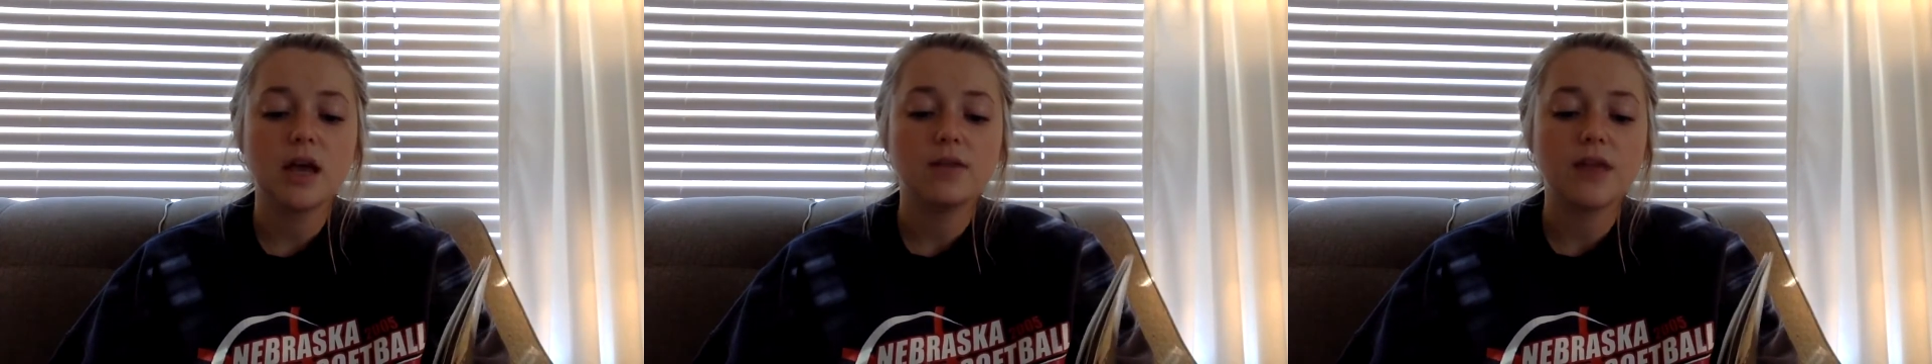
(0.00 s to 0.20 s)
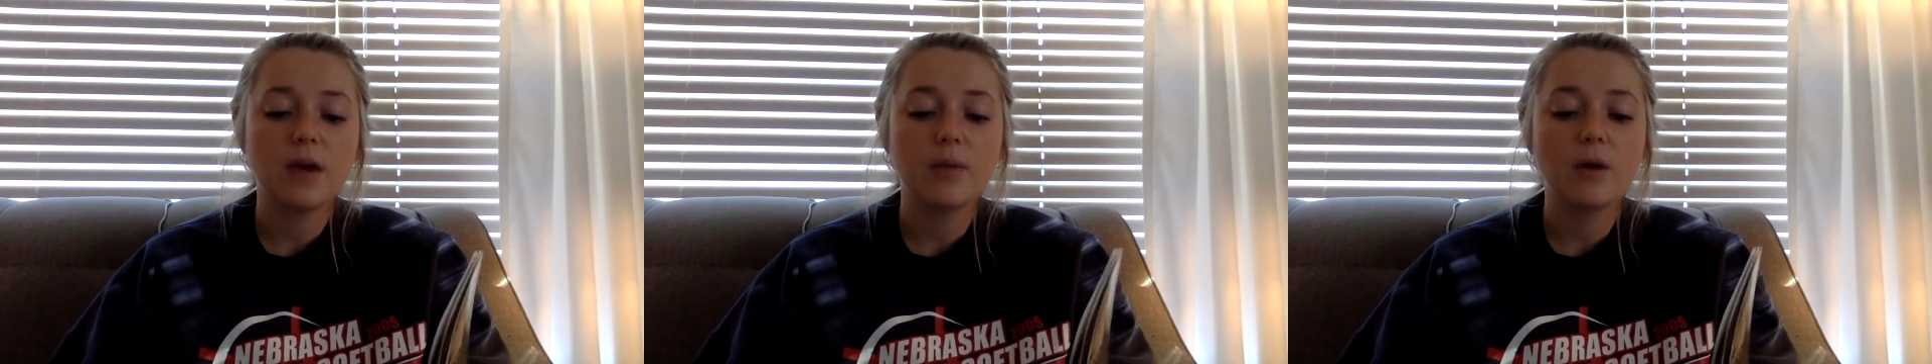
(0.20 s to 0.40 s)

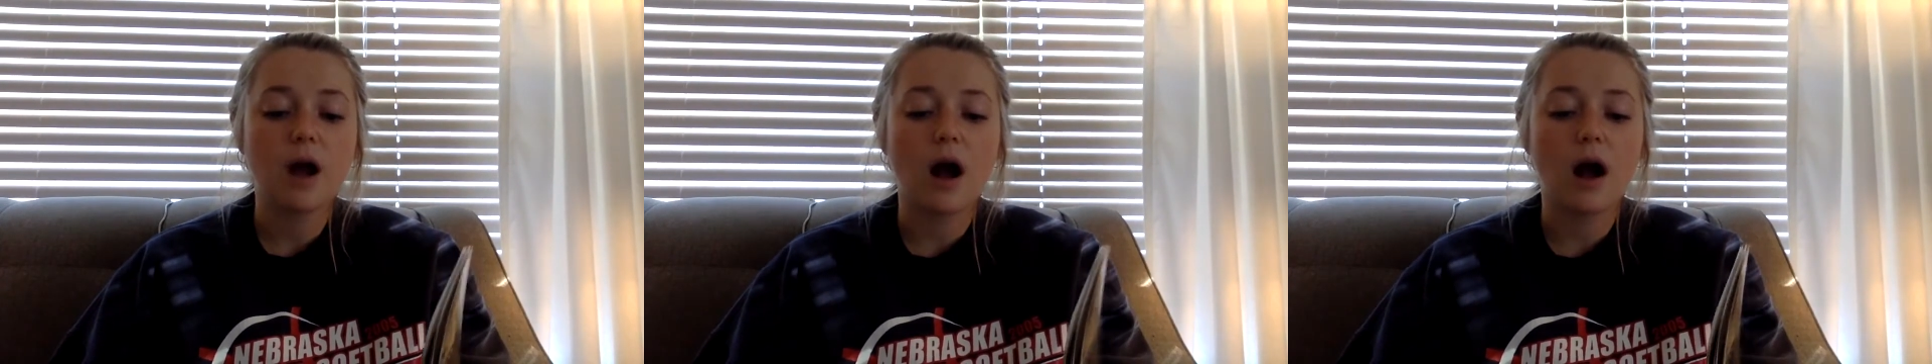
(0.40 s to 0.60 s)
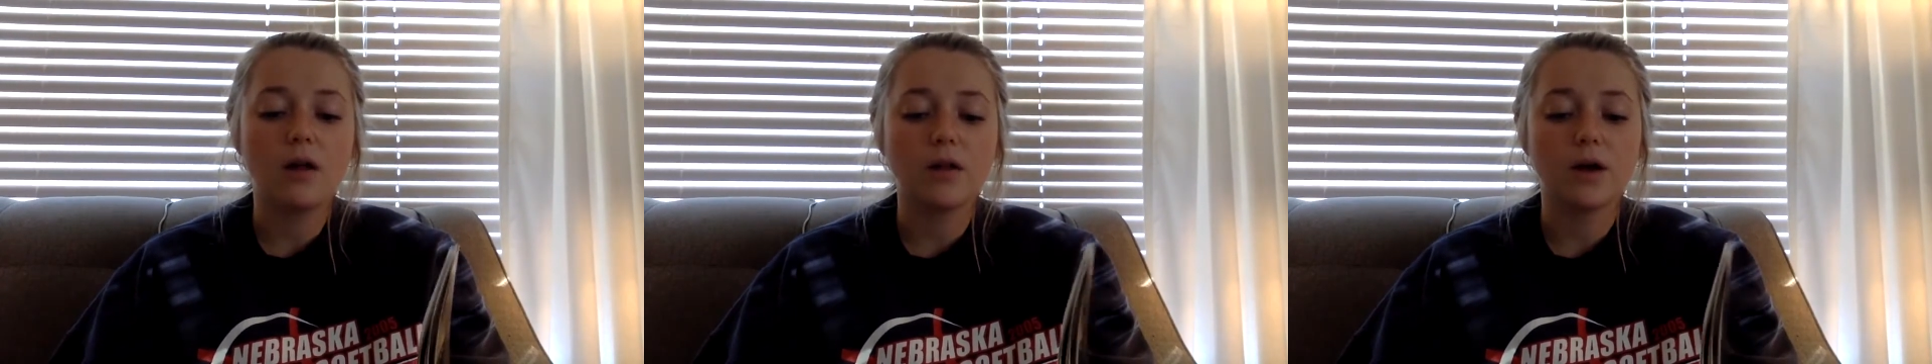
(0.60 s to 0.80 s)
They were
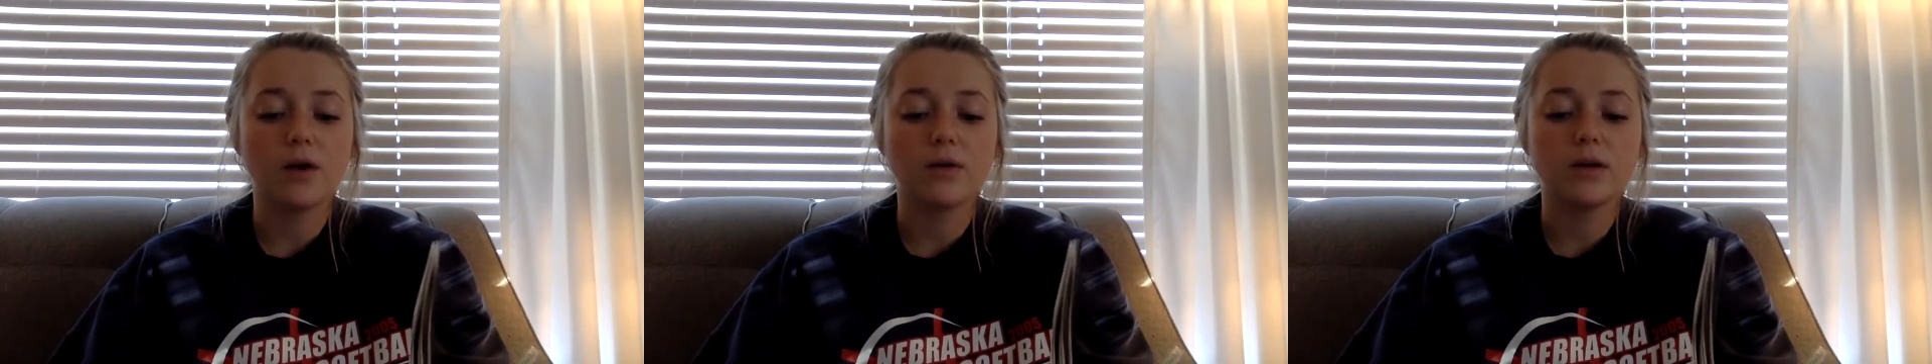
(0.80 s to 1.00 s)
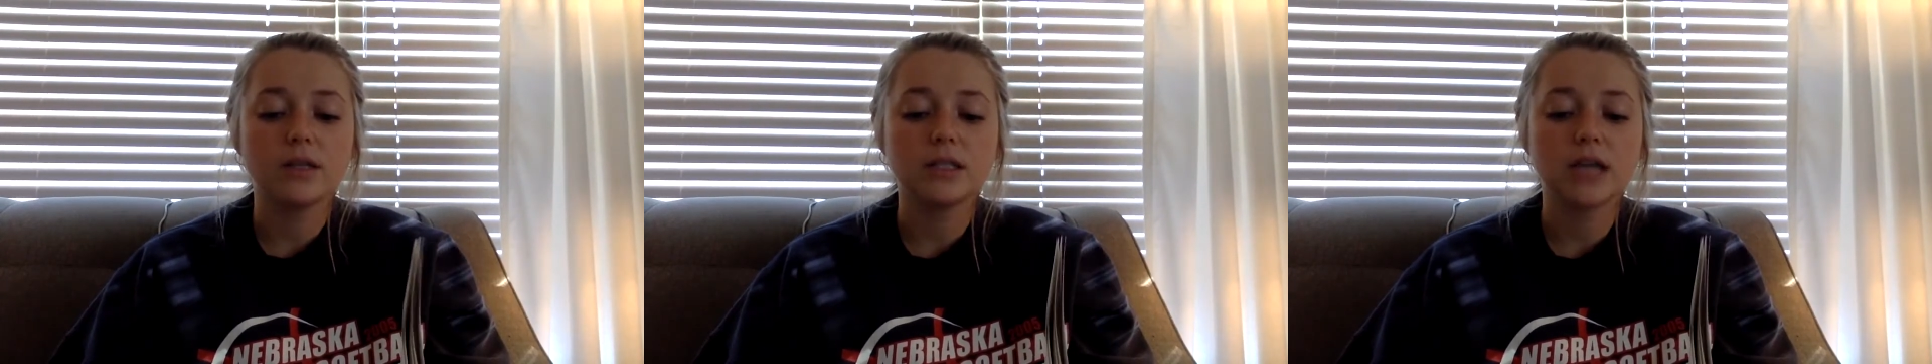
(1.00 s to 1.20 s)

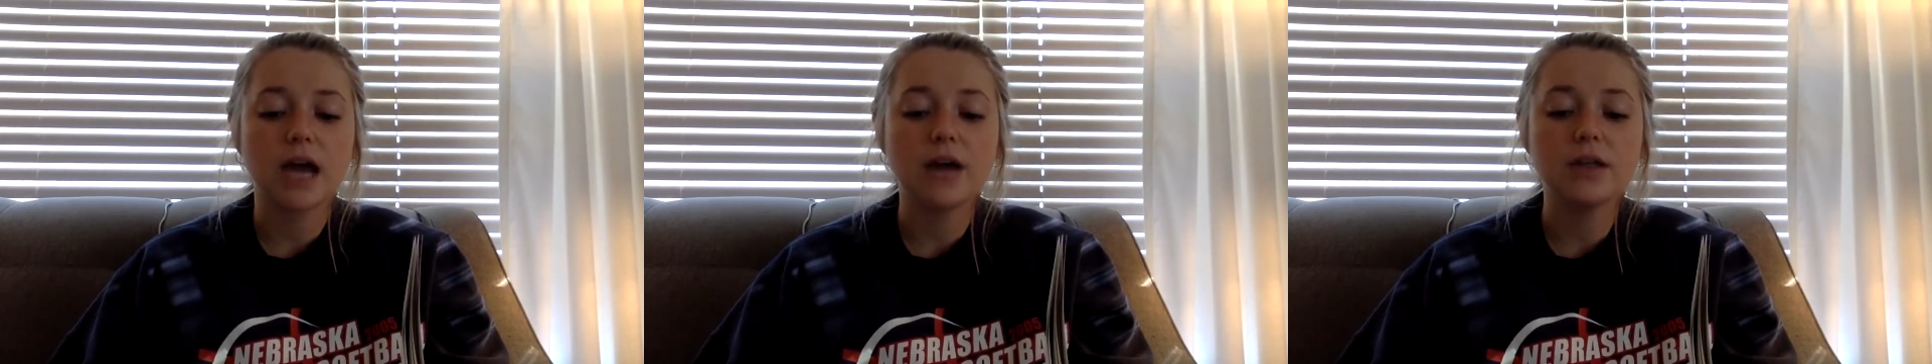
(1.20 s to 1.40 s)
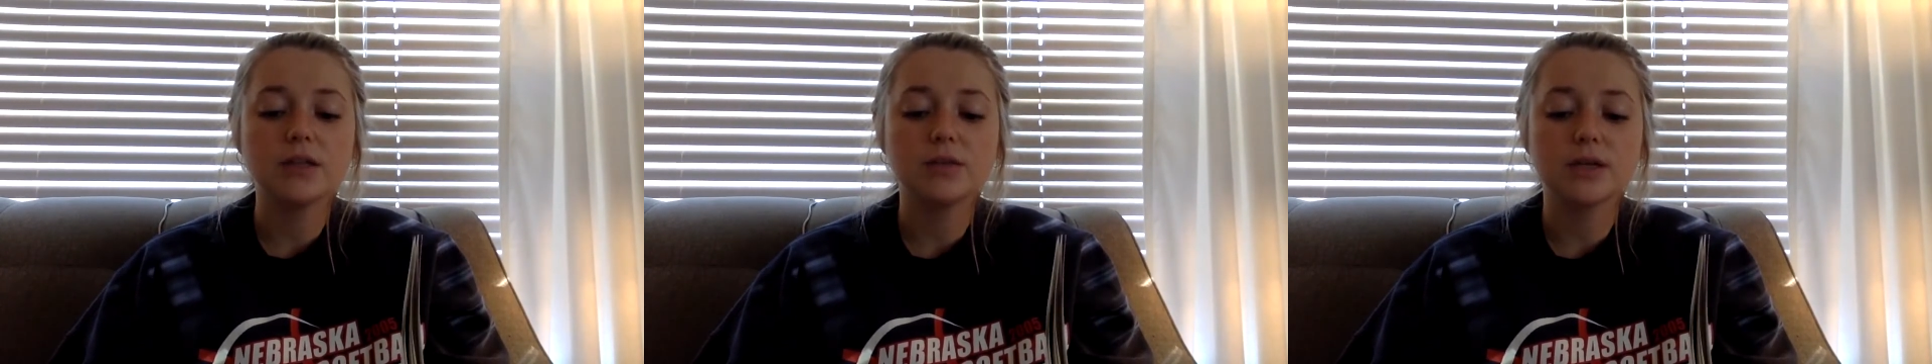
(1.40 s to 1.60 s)
hollow.
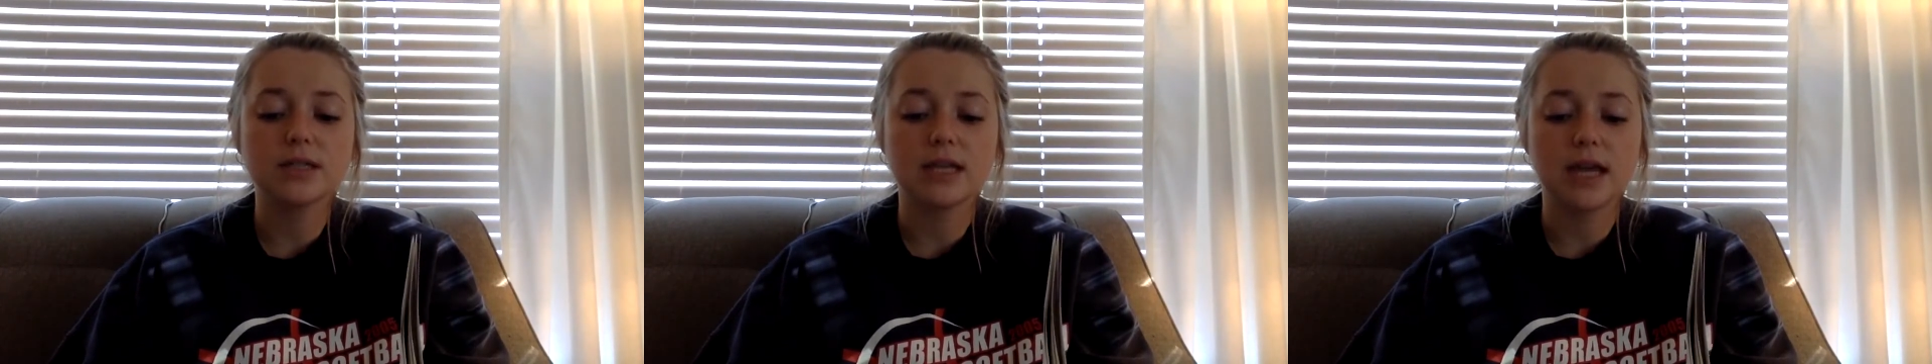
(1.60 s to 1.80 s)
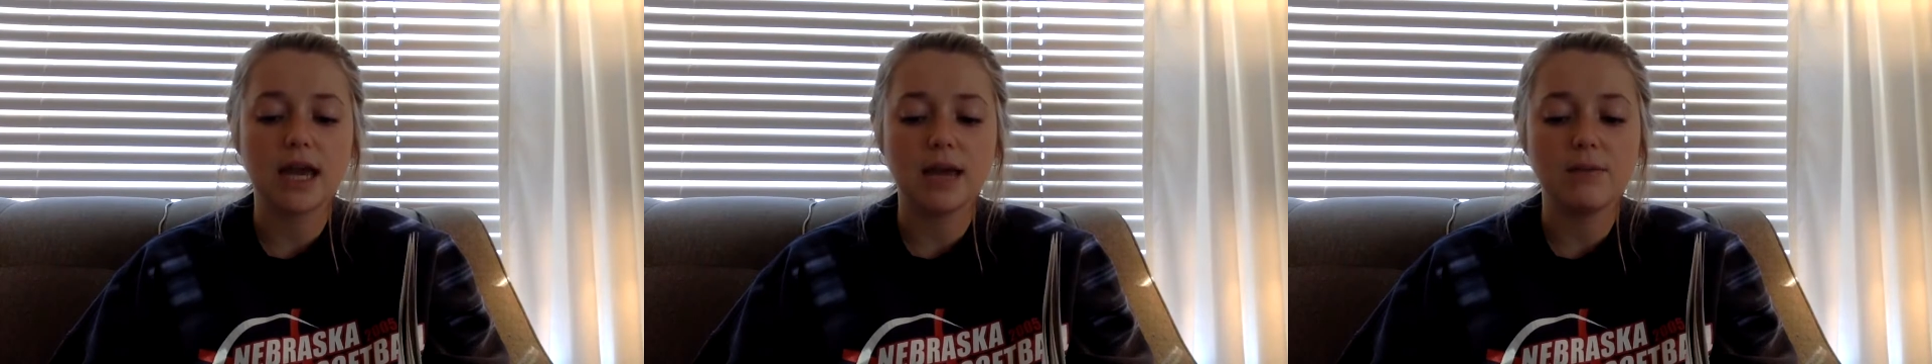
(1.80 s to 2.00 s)
Dinosaurs
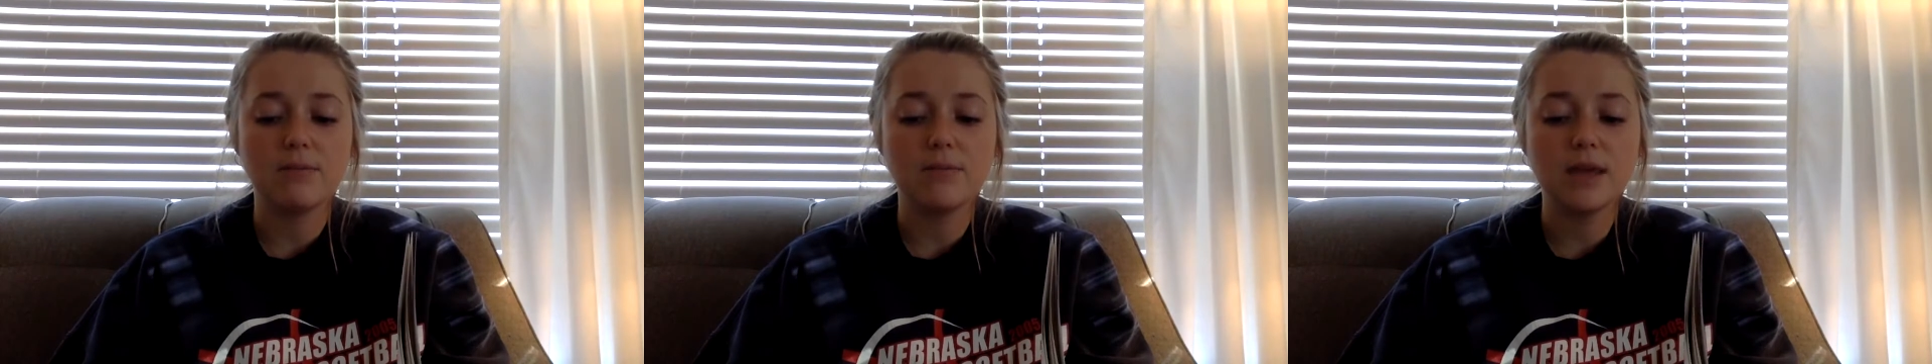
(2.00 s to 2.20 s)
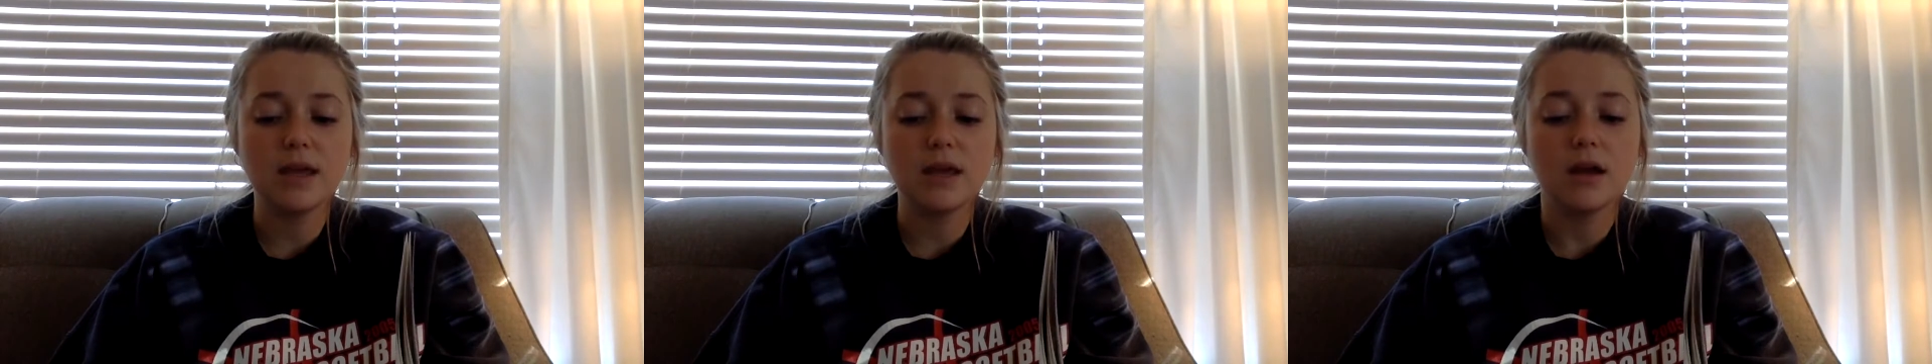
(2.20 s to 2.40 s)
that ate
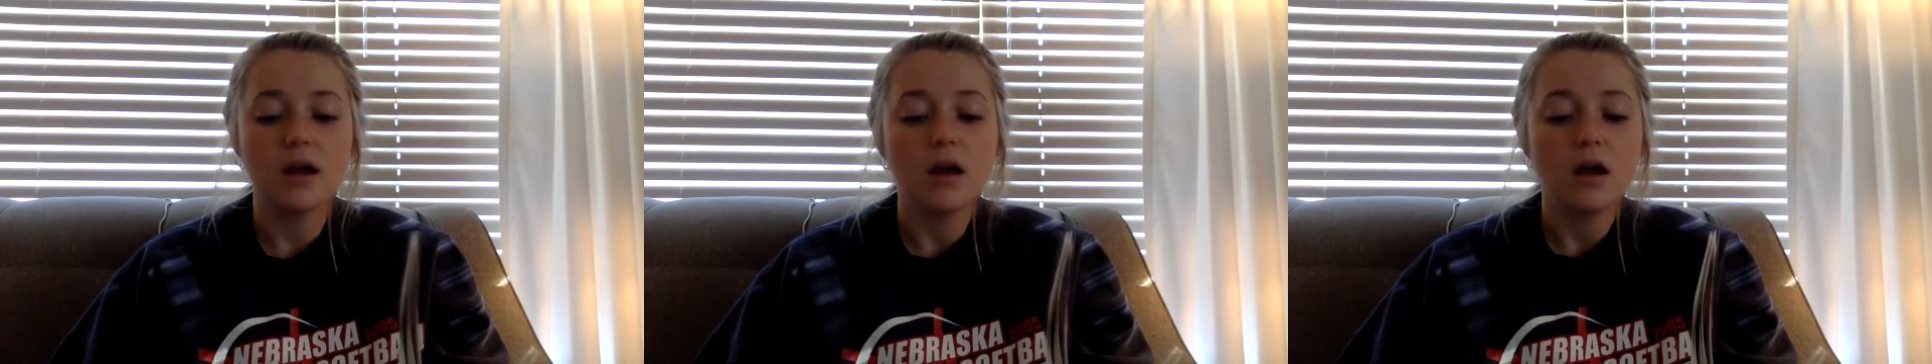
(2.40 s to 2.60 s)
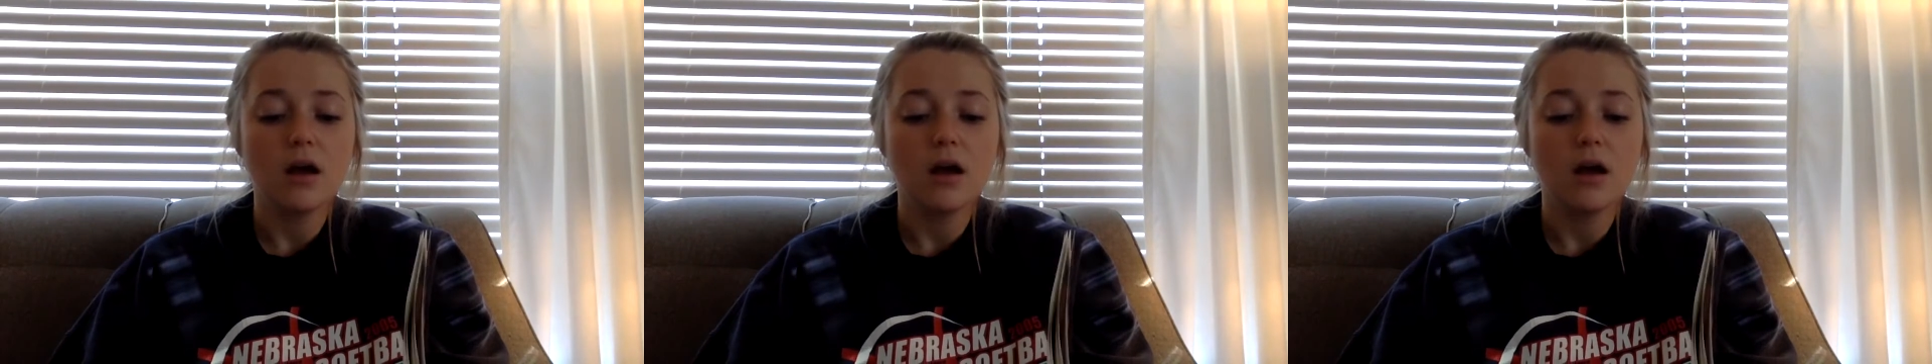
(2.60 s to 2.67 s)
meat,